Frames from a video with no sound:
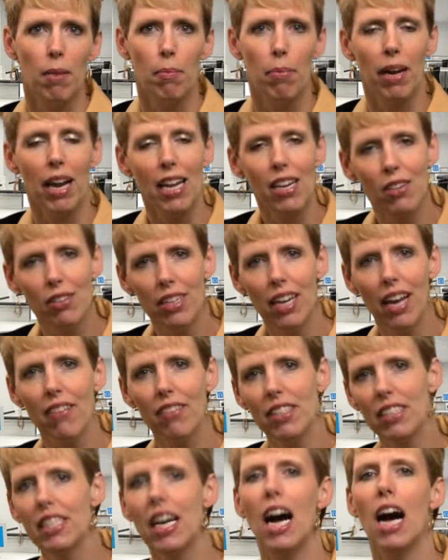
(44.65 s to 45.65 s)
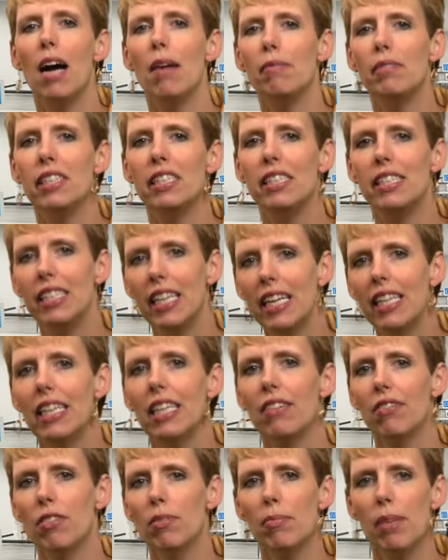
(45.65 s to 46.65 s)
but I don't have the time to dig
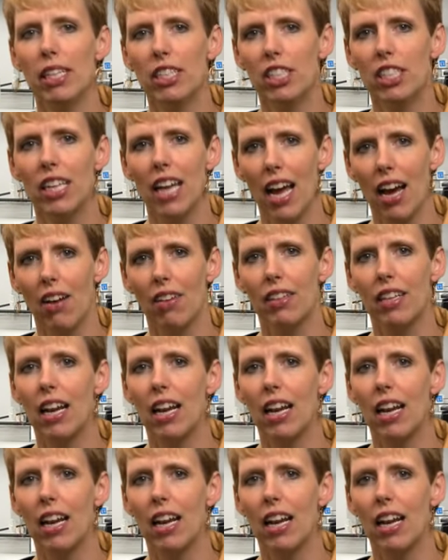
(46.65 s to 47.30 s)
the information out